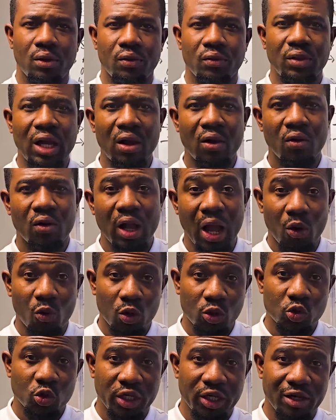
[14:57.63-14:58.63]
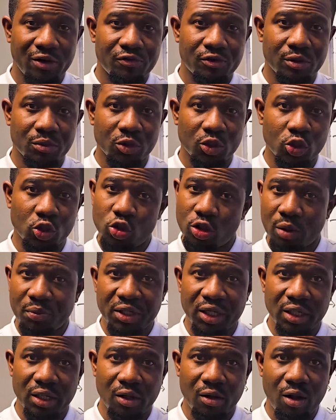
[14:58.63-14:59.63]
Now I want to hear from you. Drop
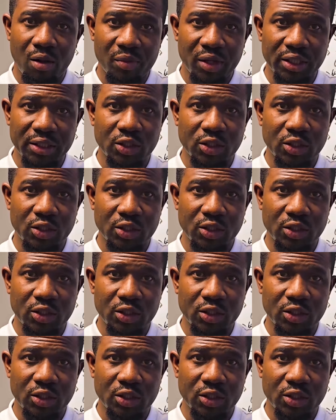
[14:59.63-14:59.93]
in the comments,